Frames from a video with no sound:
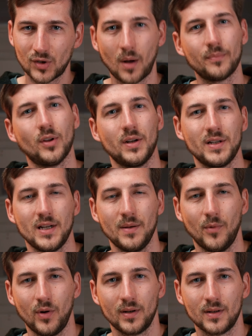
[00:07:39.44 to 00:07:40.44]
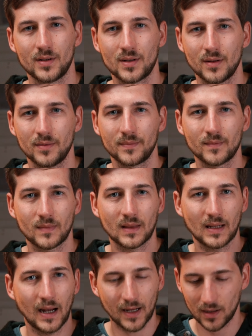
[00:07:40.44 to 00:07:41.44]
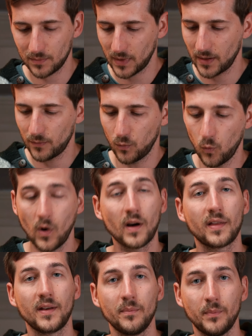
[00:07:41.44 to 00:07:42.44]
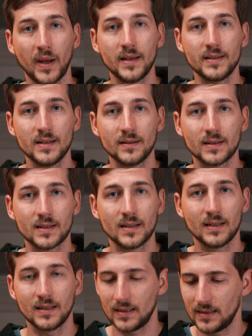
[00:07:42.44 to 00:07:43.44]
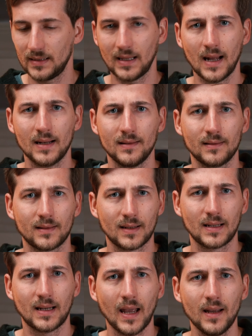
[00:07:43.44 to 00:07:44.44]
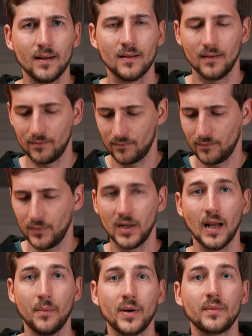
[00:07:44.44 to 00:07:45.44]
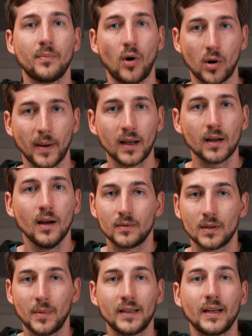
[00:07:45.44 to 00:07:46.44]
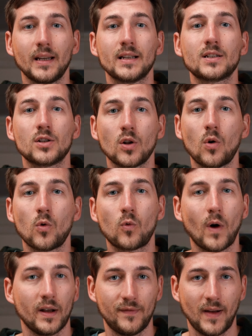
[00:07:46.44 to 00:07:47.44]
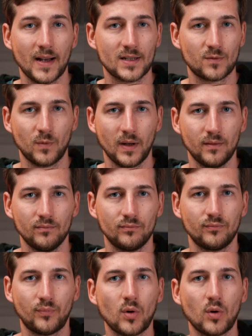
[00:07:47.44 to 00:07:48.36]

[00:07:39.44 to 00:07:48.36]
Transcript: top notch anymore. So I got my worthy base use 10K milliampere power bank. The battery gets low quite fast when